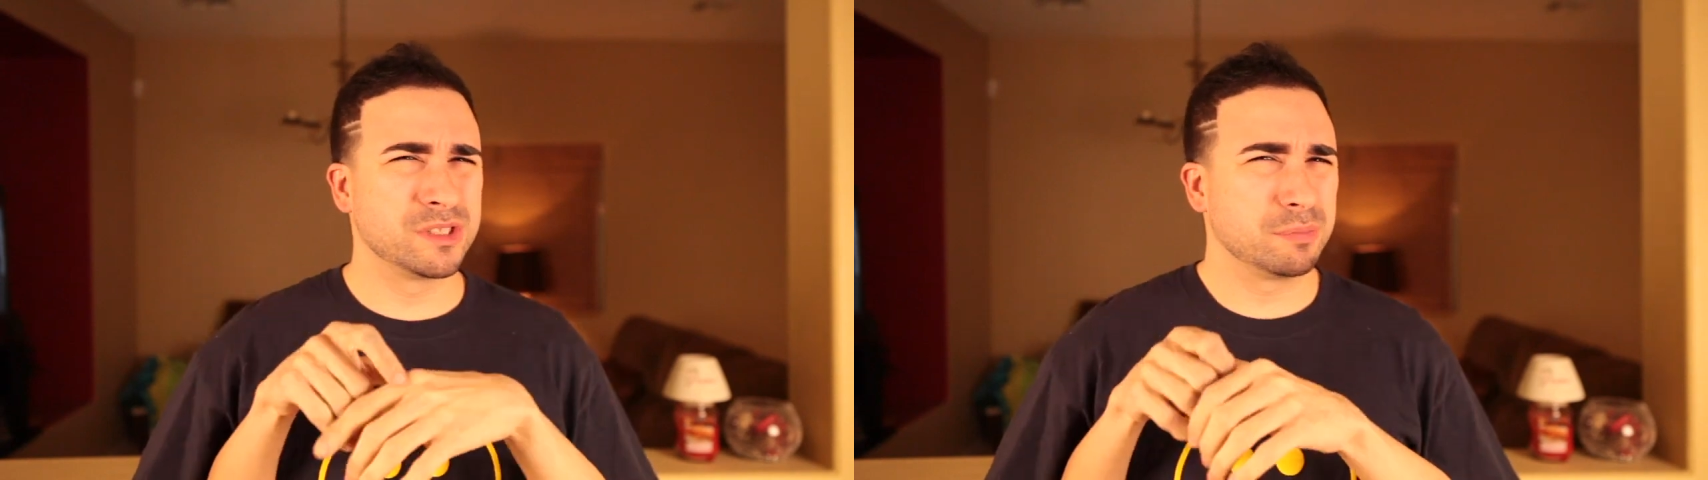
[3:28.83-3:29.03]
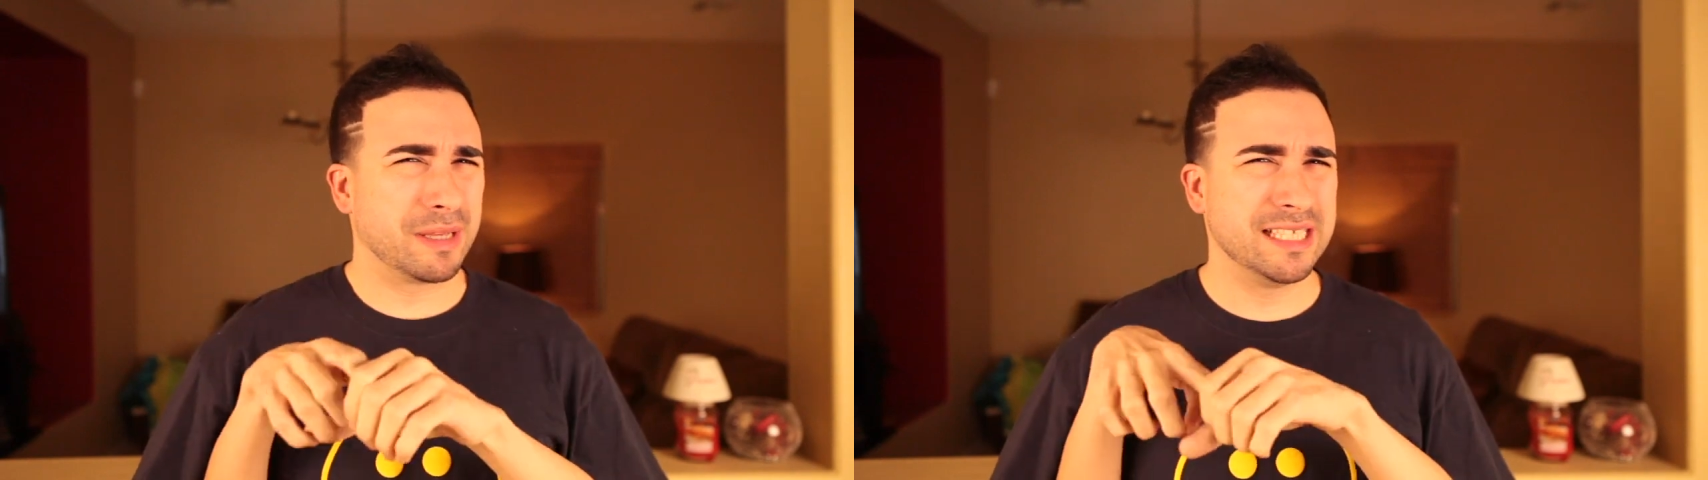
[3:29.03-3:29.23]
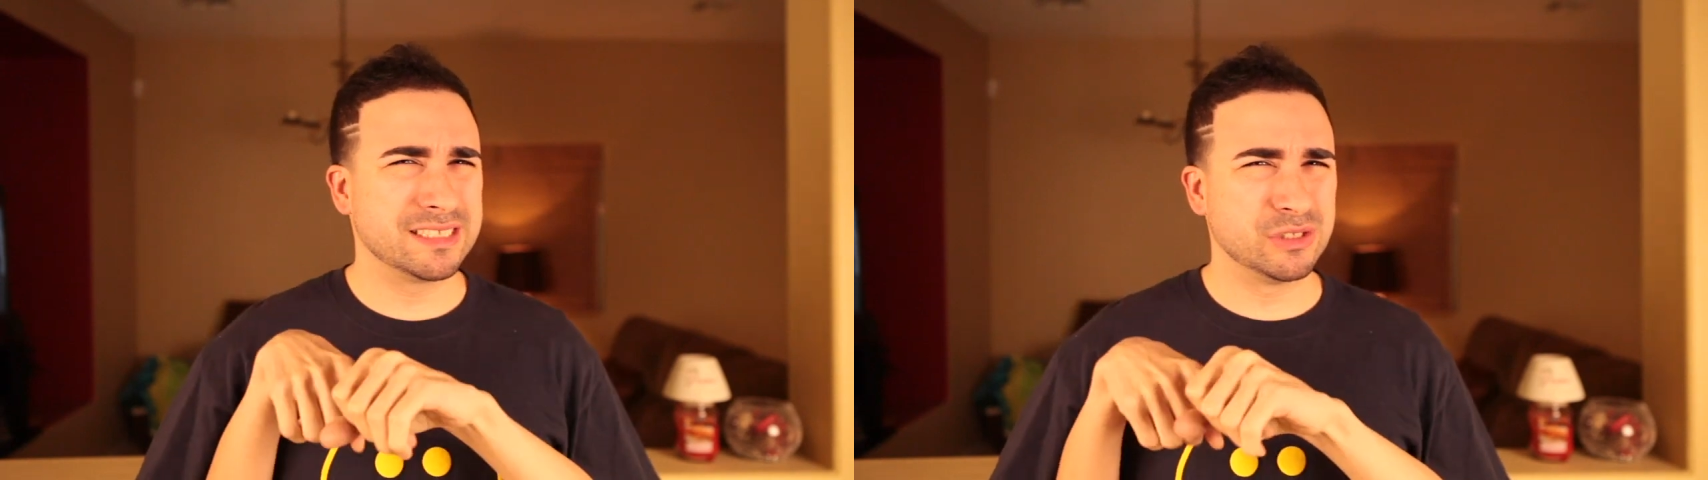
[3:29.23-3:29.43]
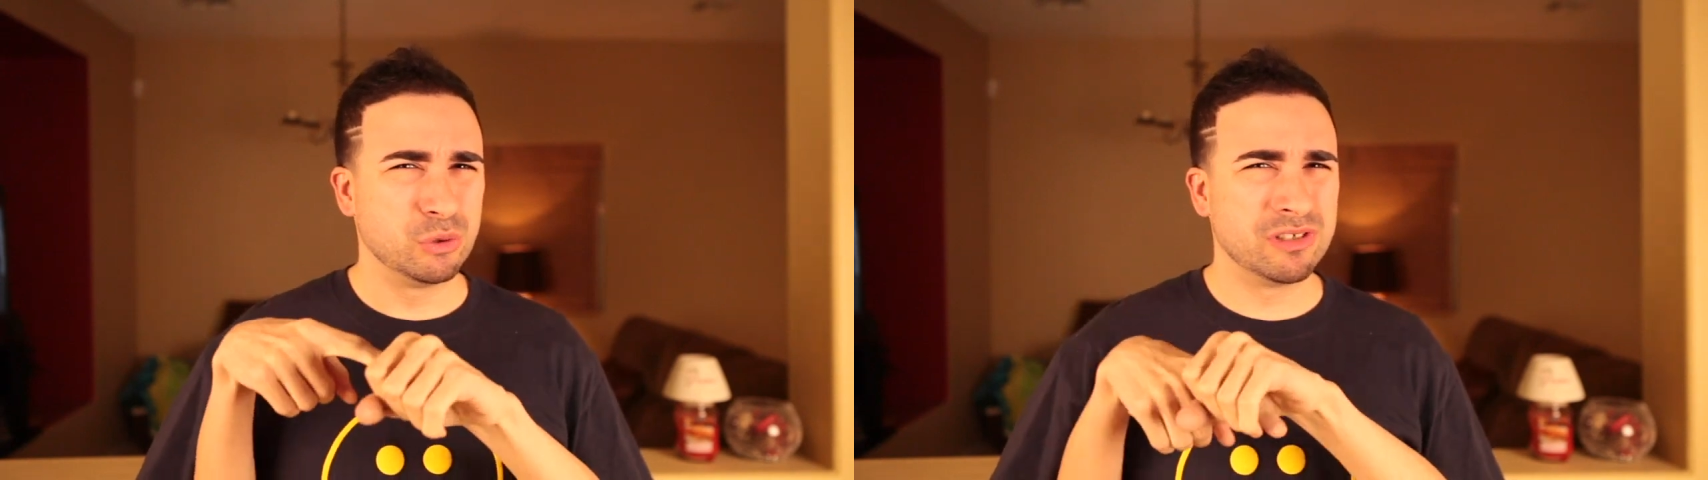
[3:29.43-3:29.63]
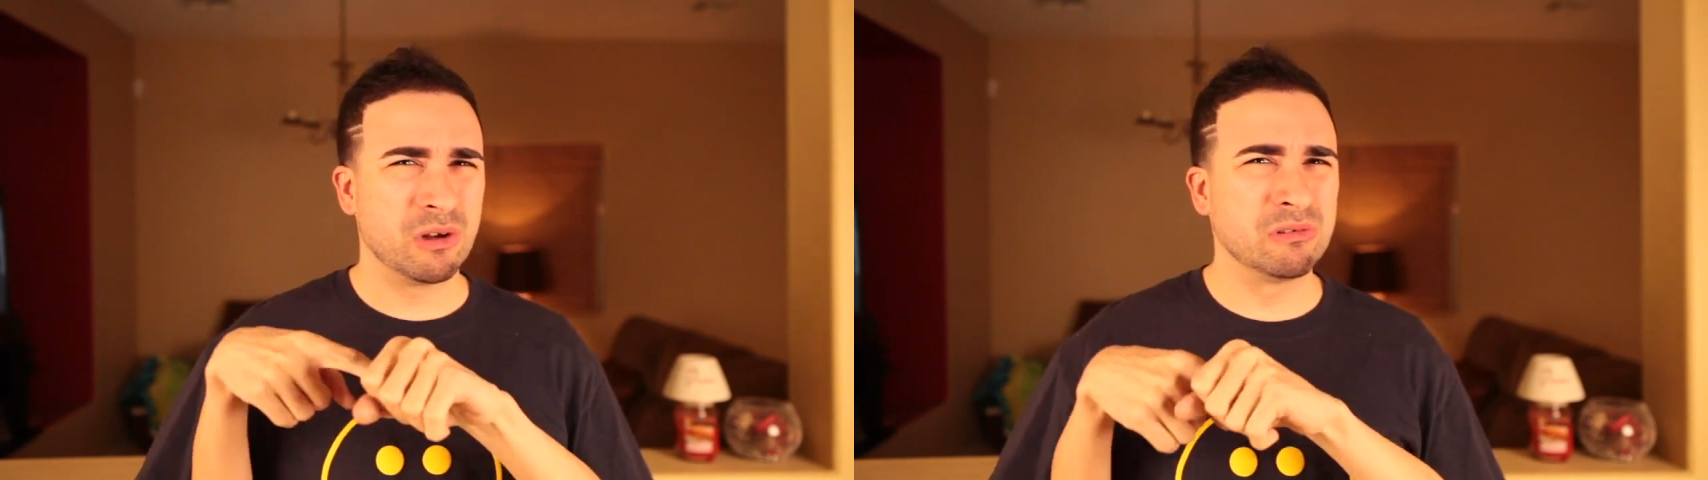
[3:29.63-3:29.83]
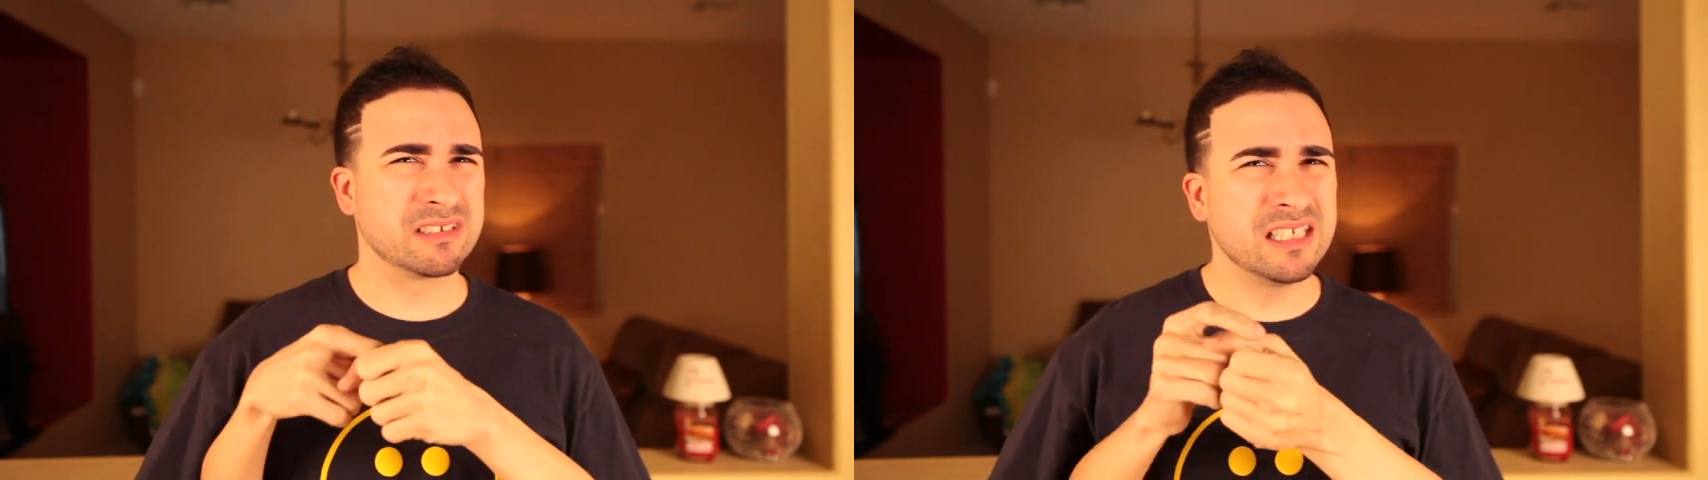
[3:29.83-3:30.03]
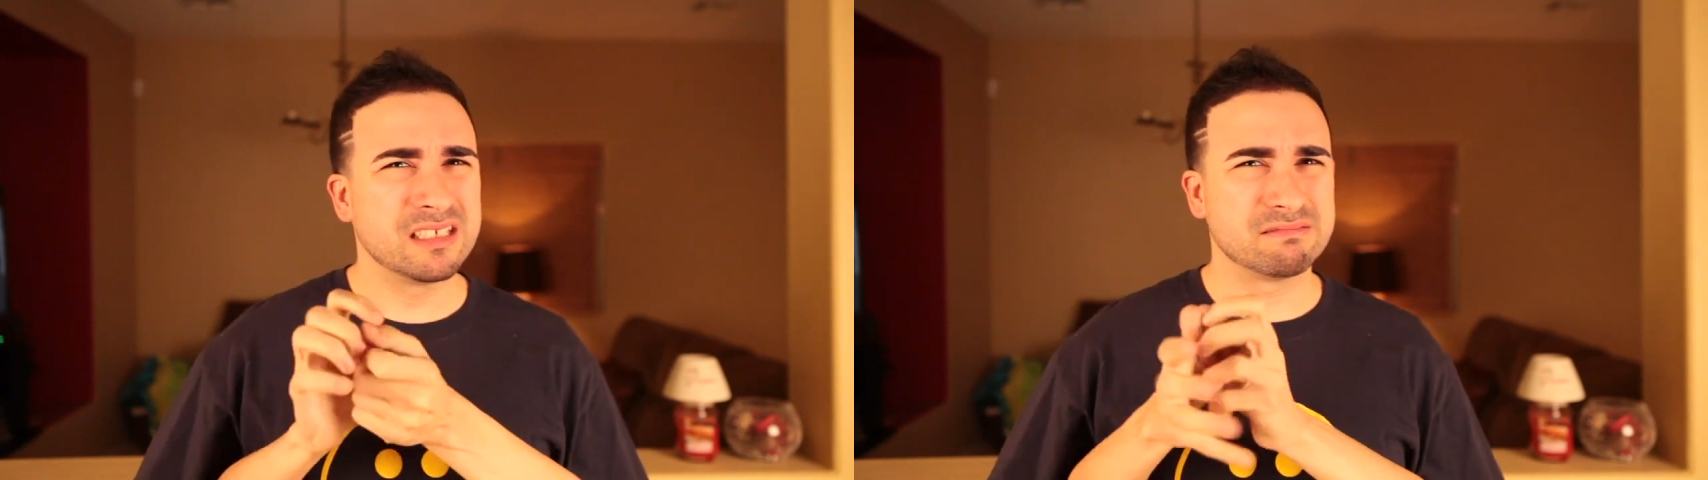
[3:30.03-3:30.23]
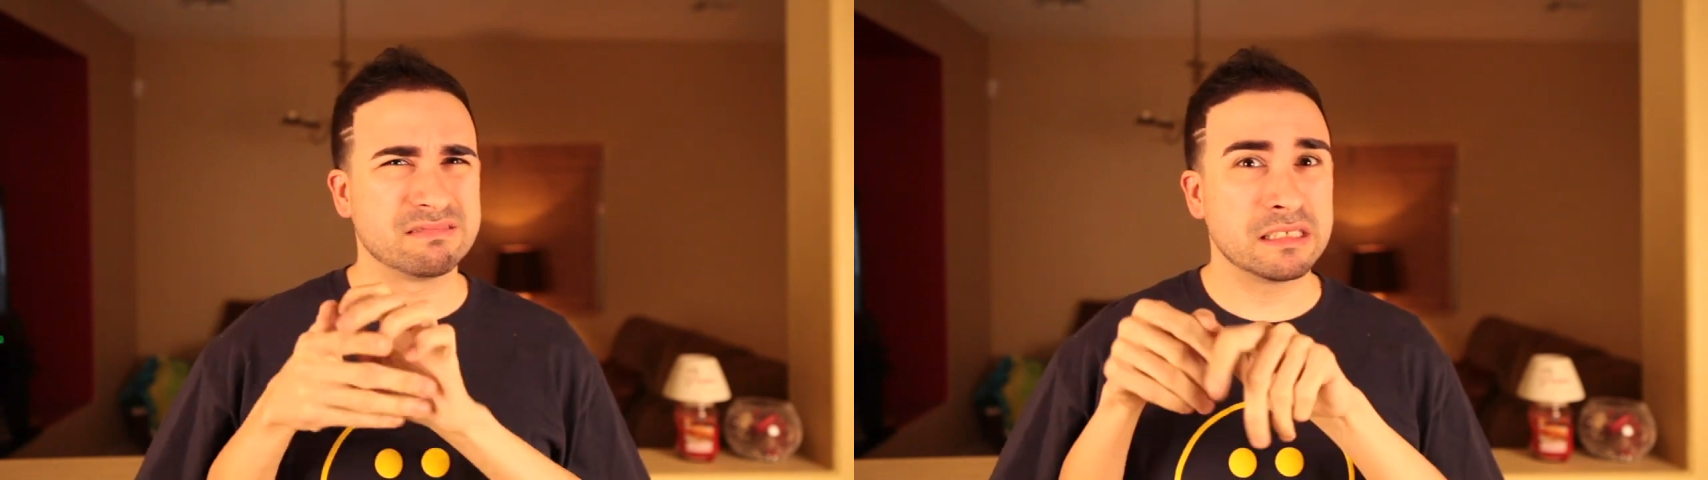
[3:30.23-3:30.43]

space and doing their own thing.